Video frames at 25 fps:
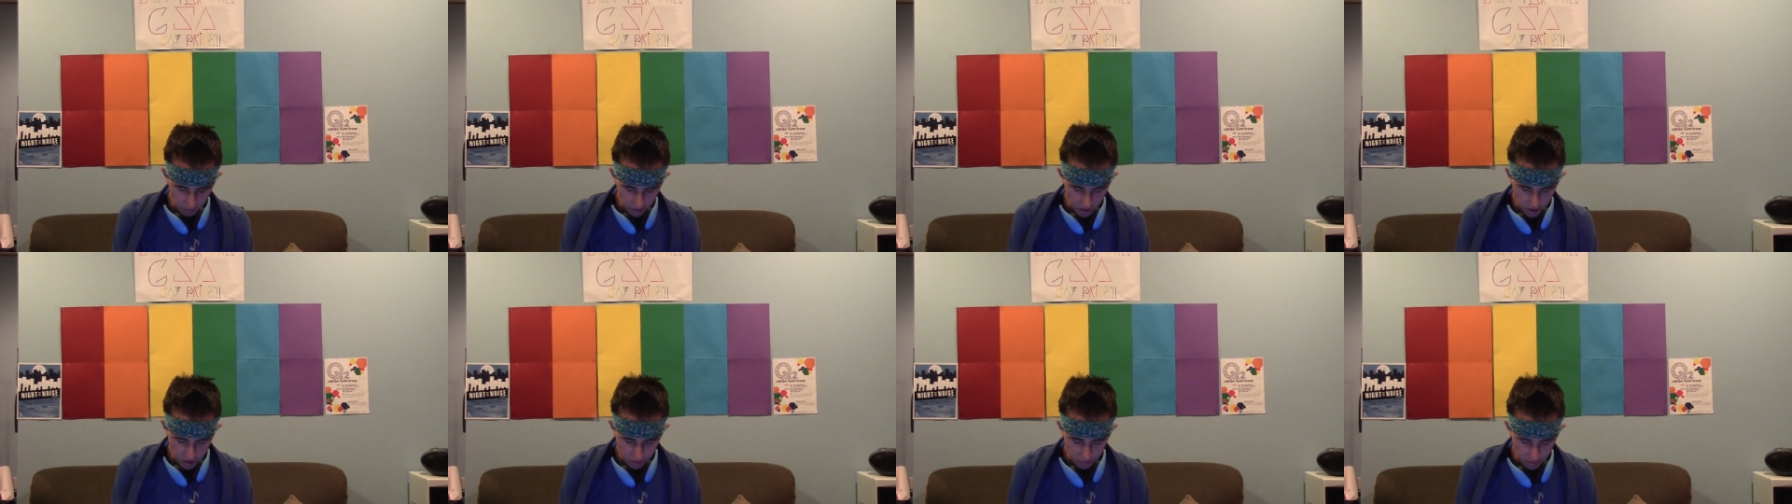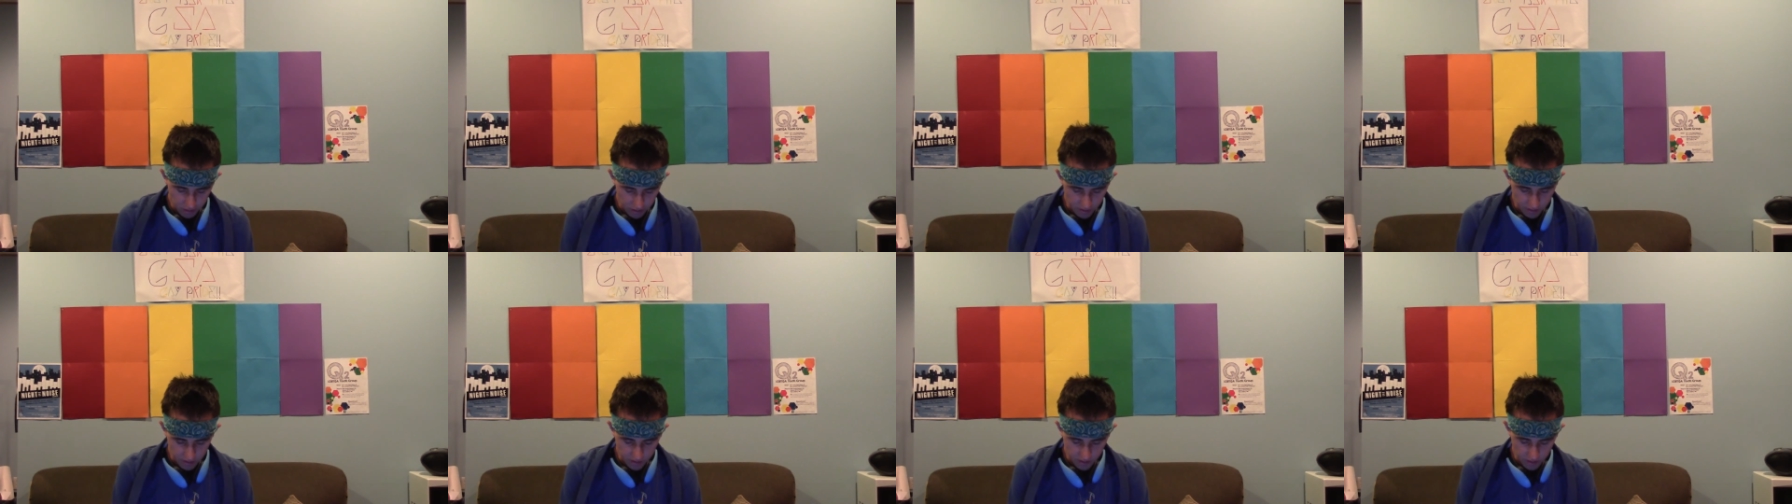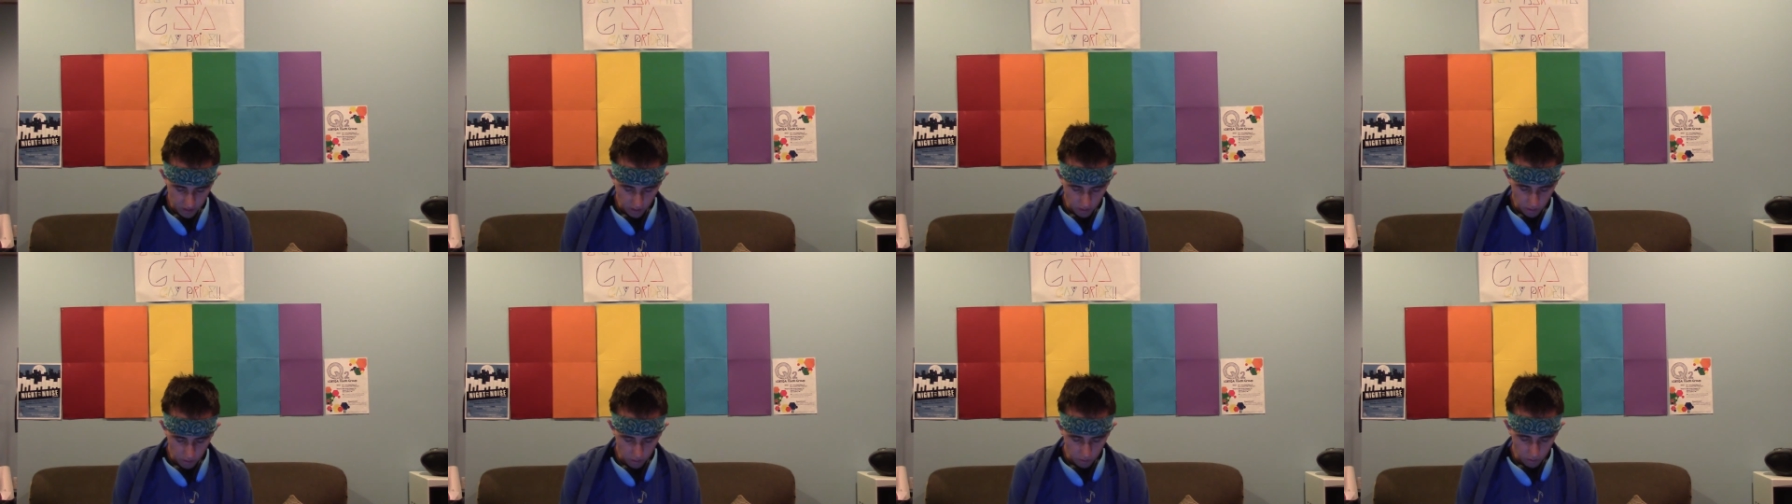which it was
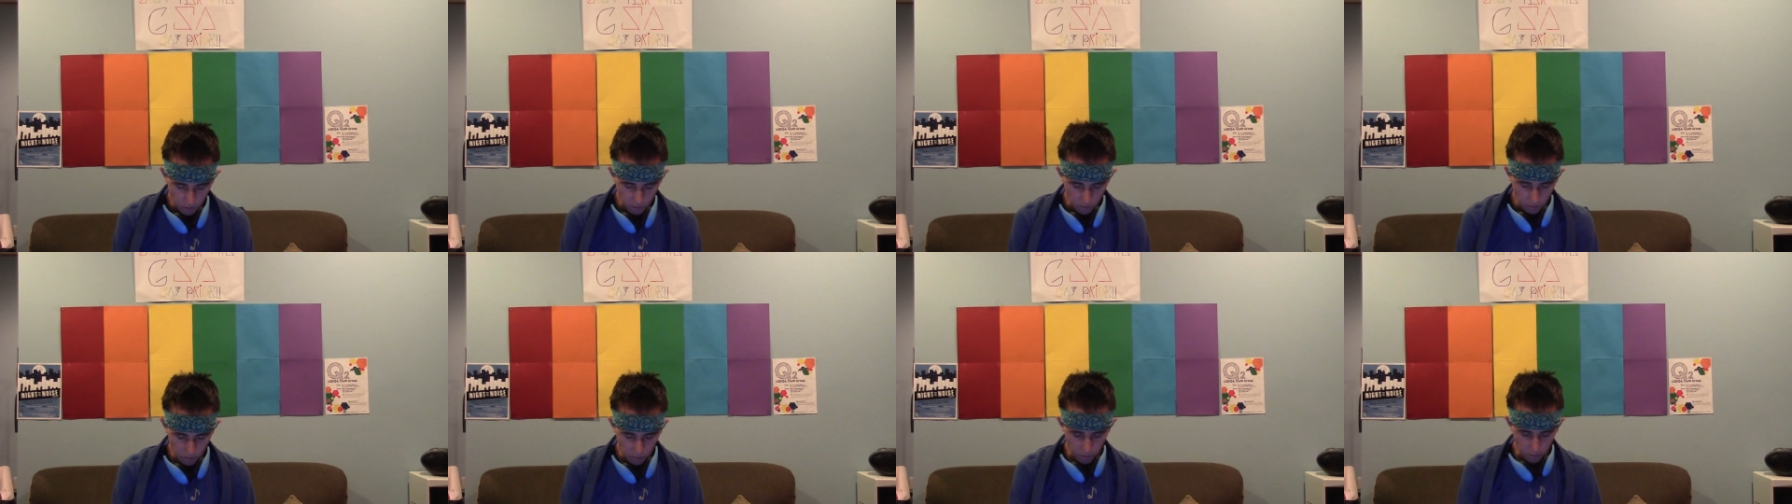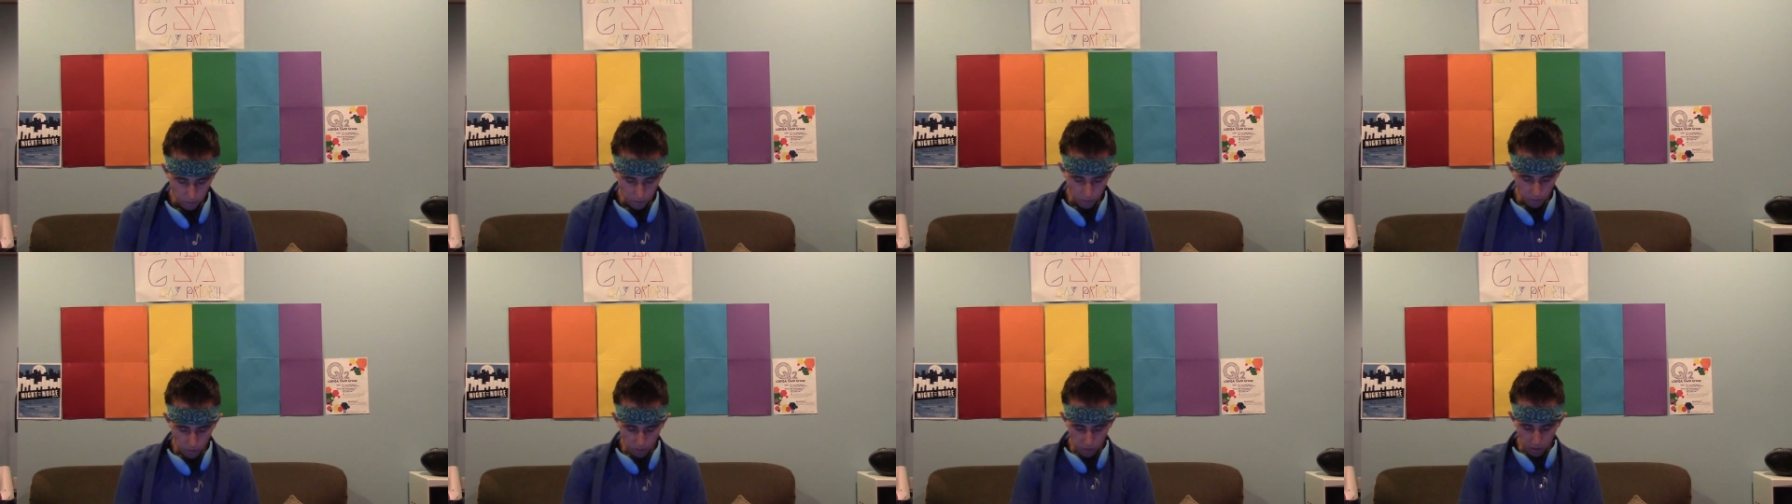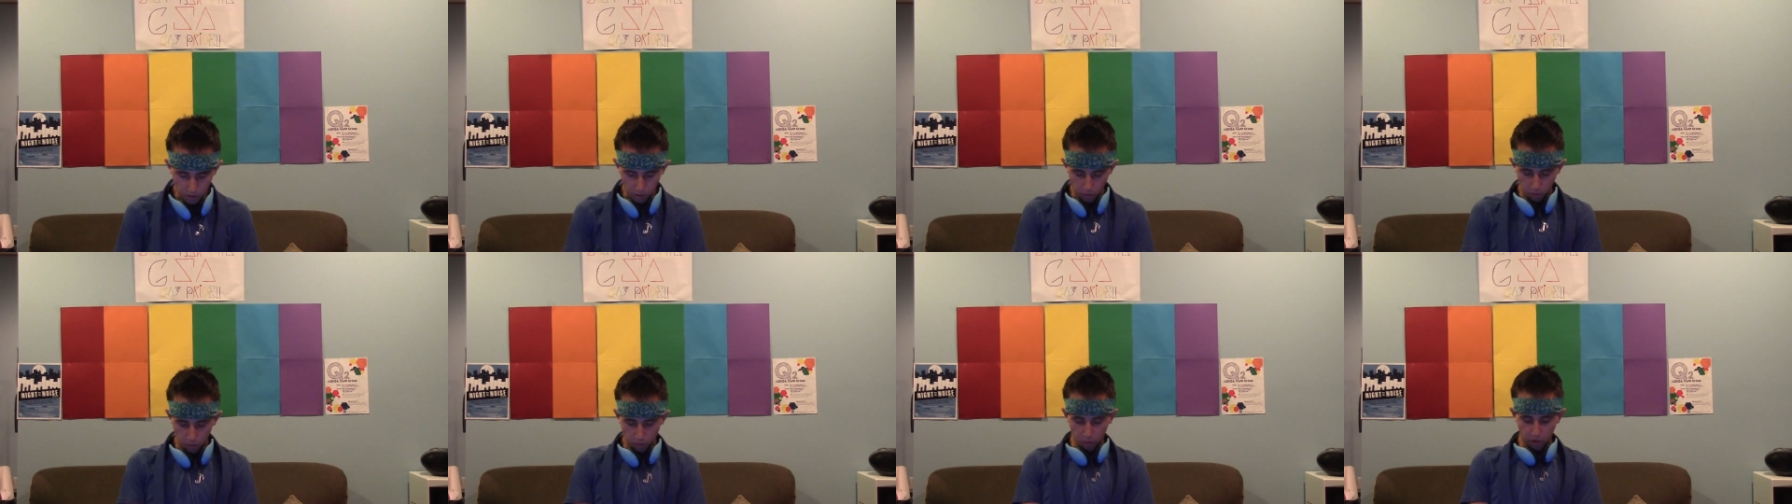so
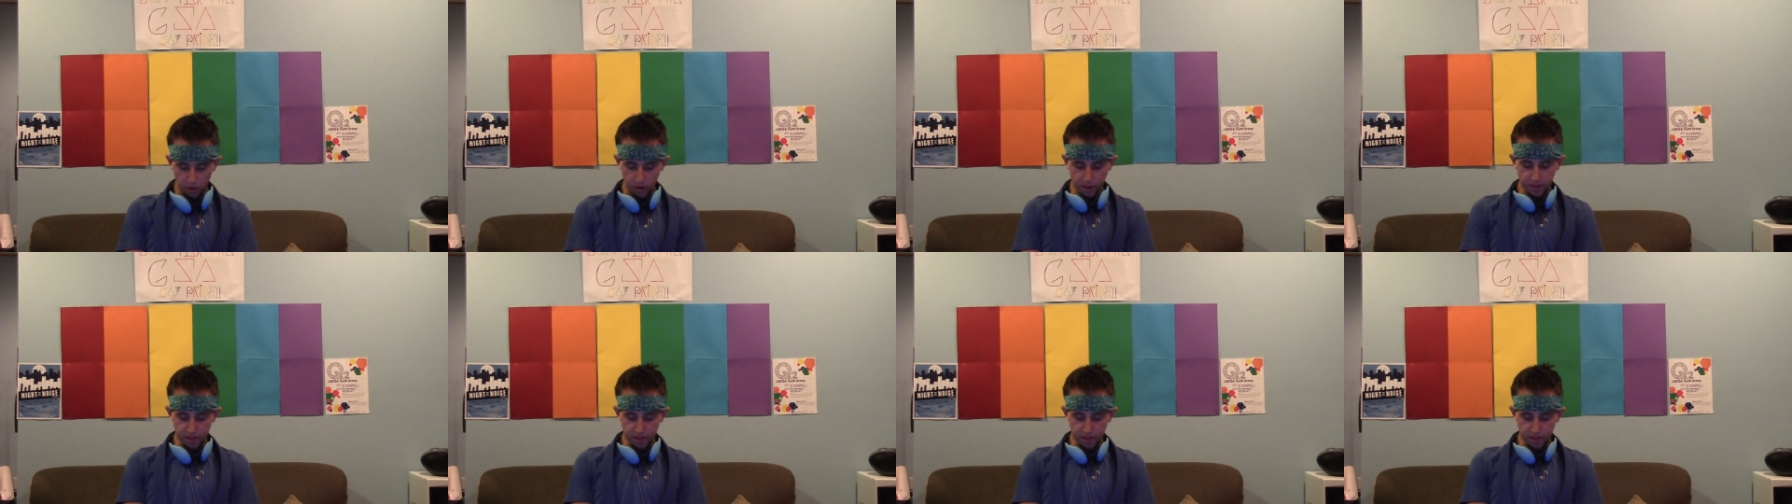cool.